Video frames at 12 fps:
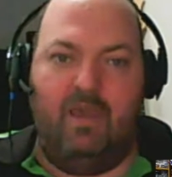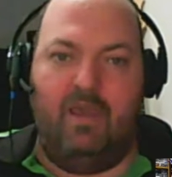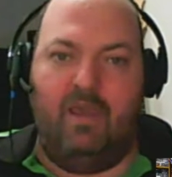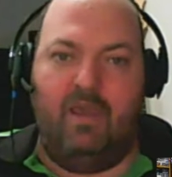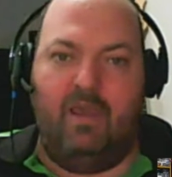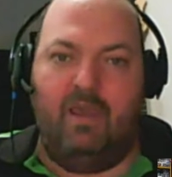
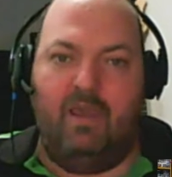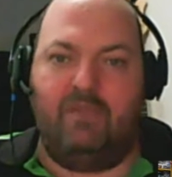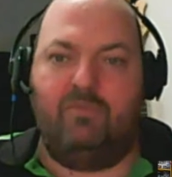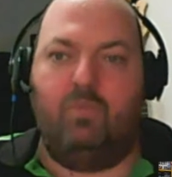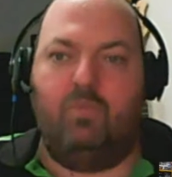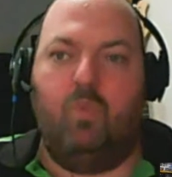
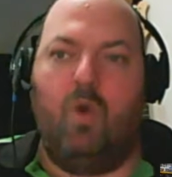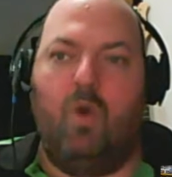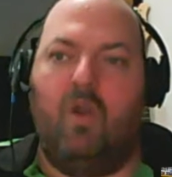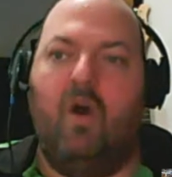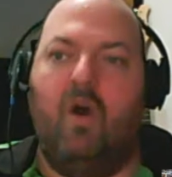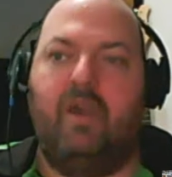it's what
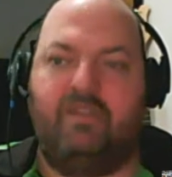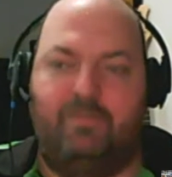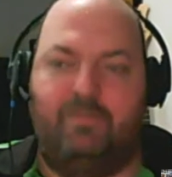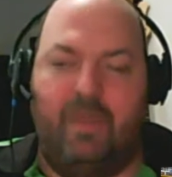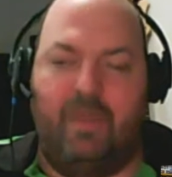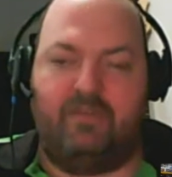I
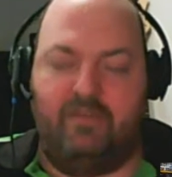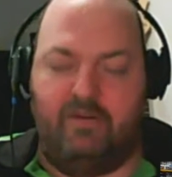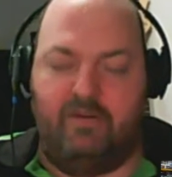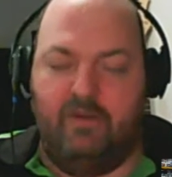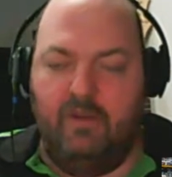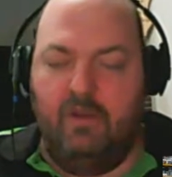expected.
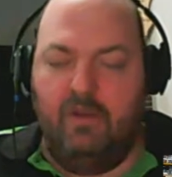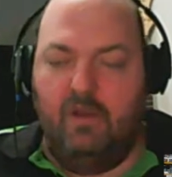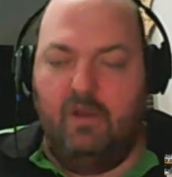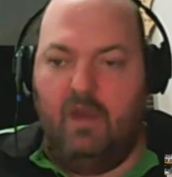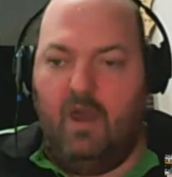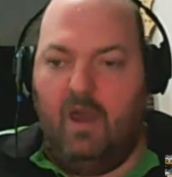
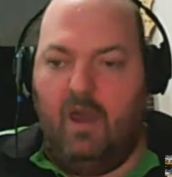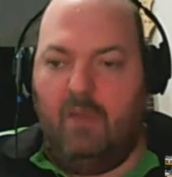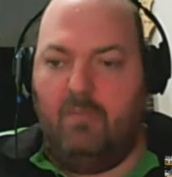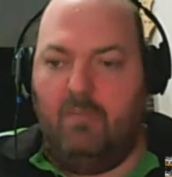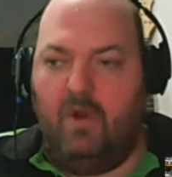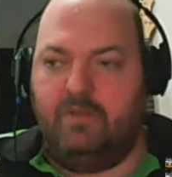
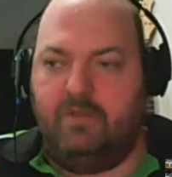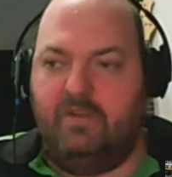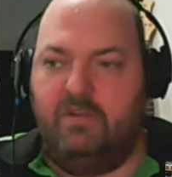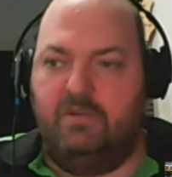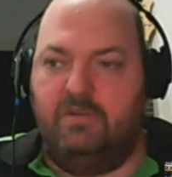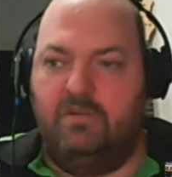I did
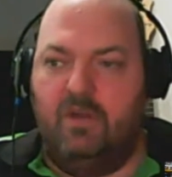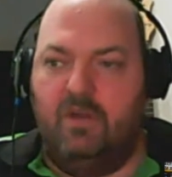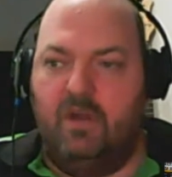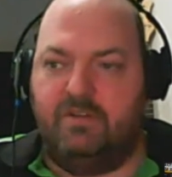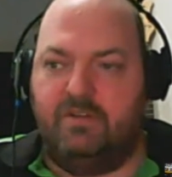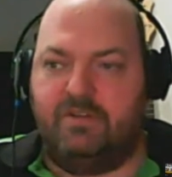
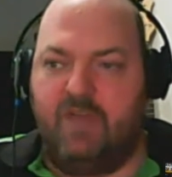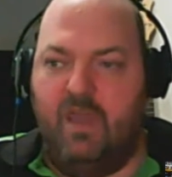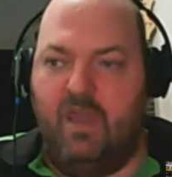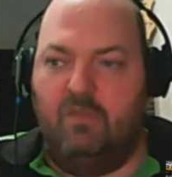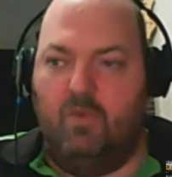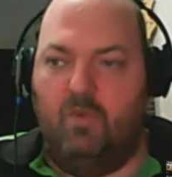
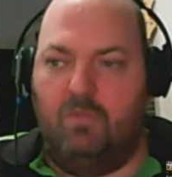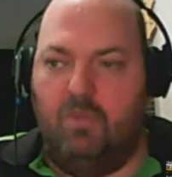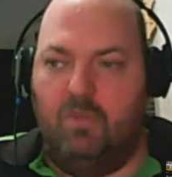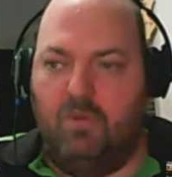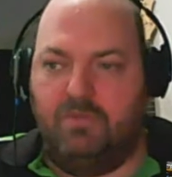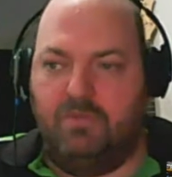understand what Paul
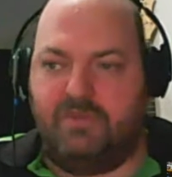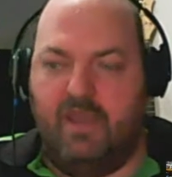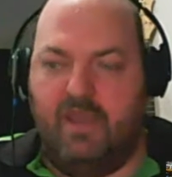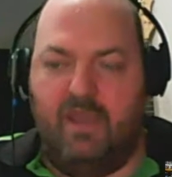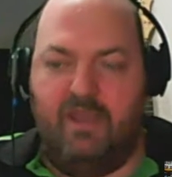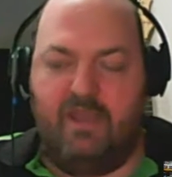was
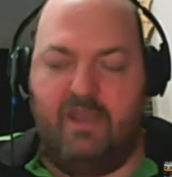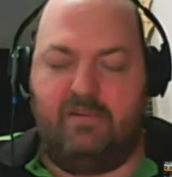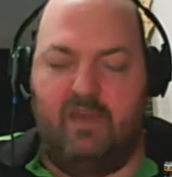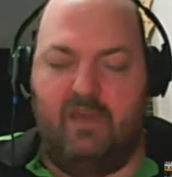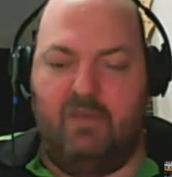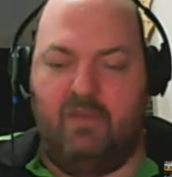saying,
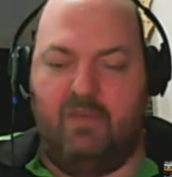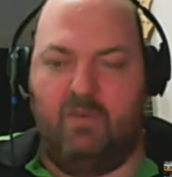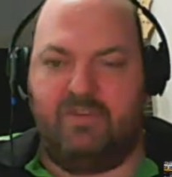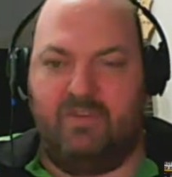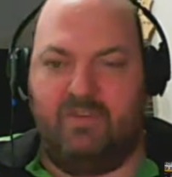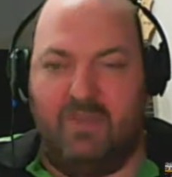that there were
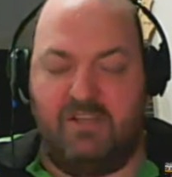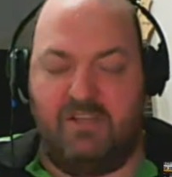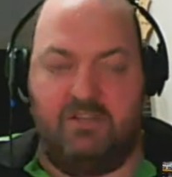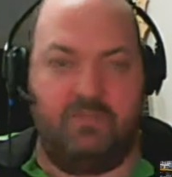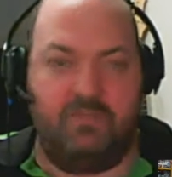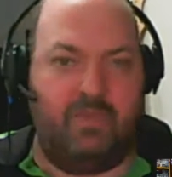some
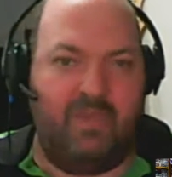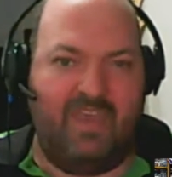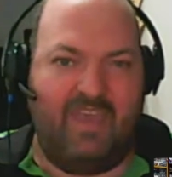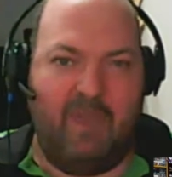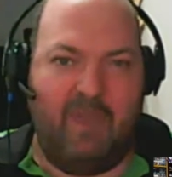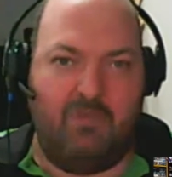issues with the
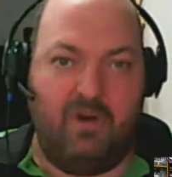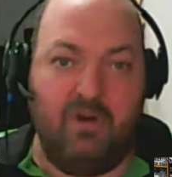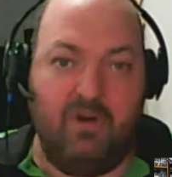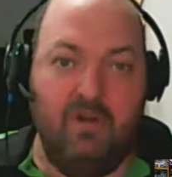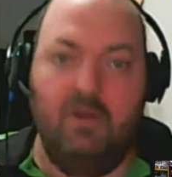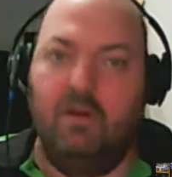camera
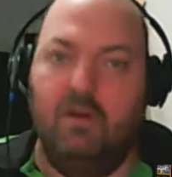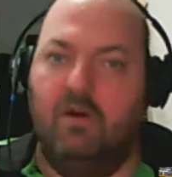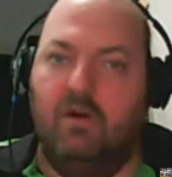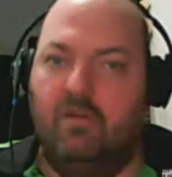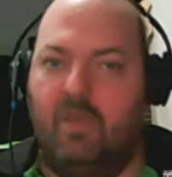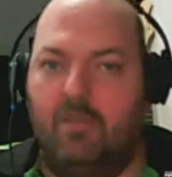on
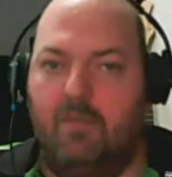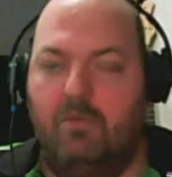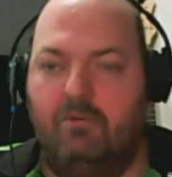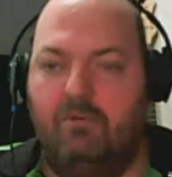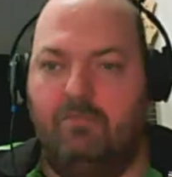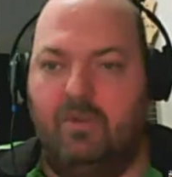that
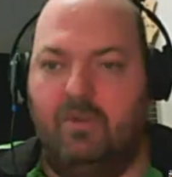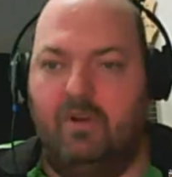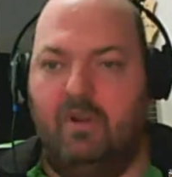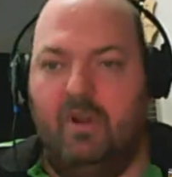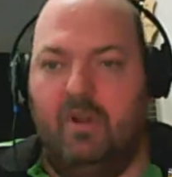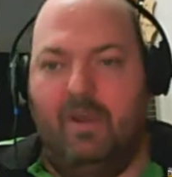movement.
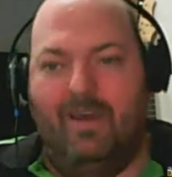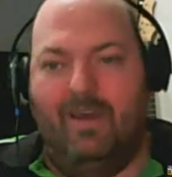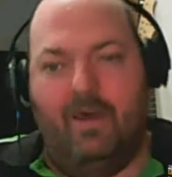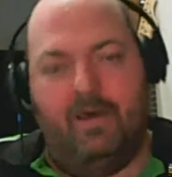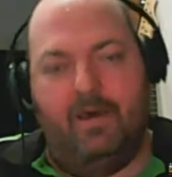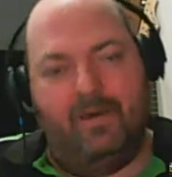
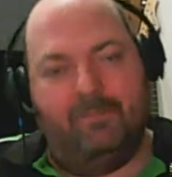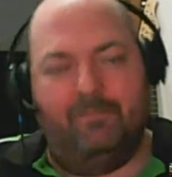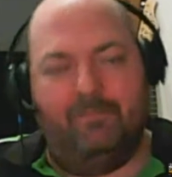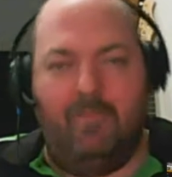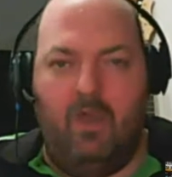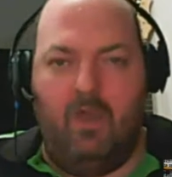
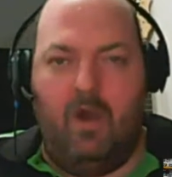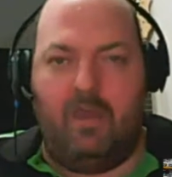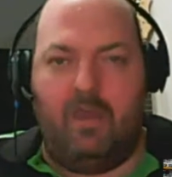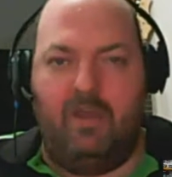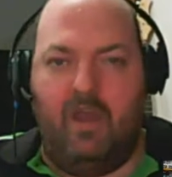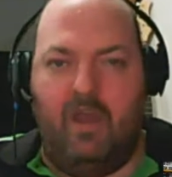I
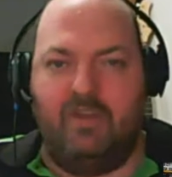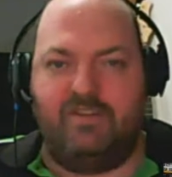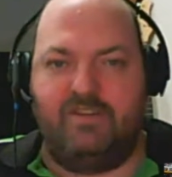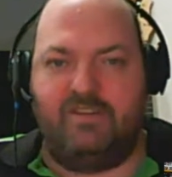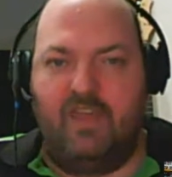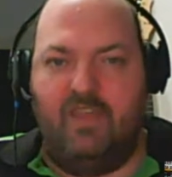can
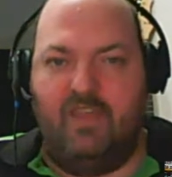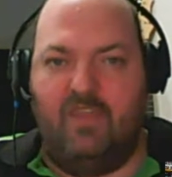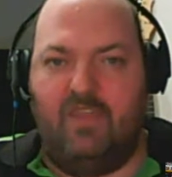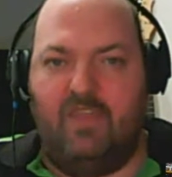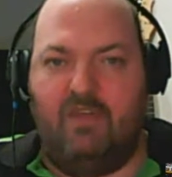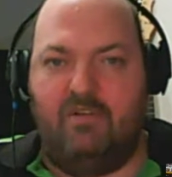understand that
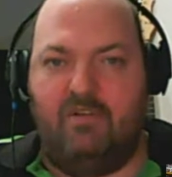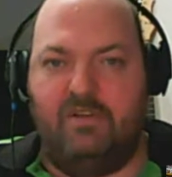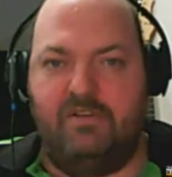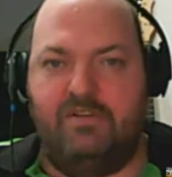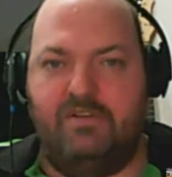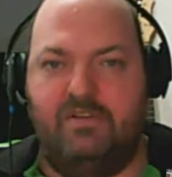there
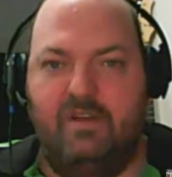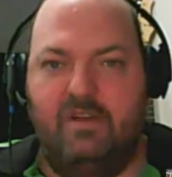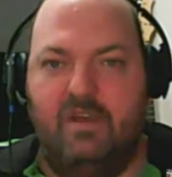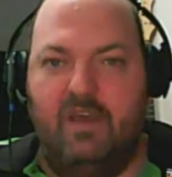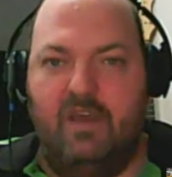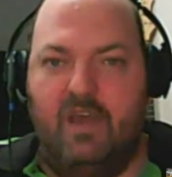is
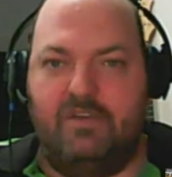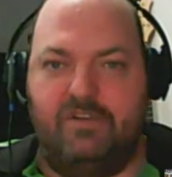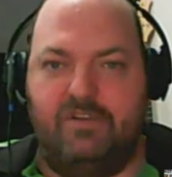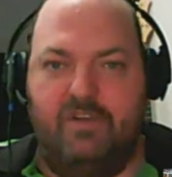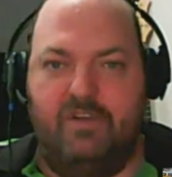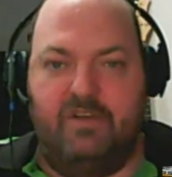a
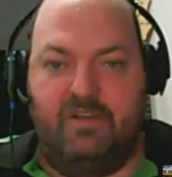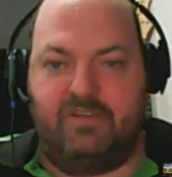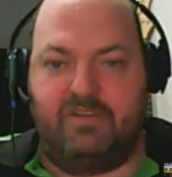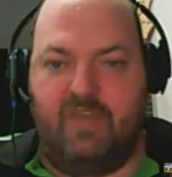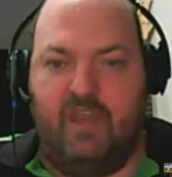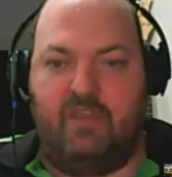certain
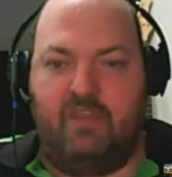aesthetic that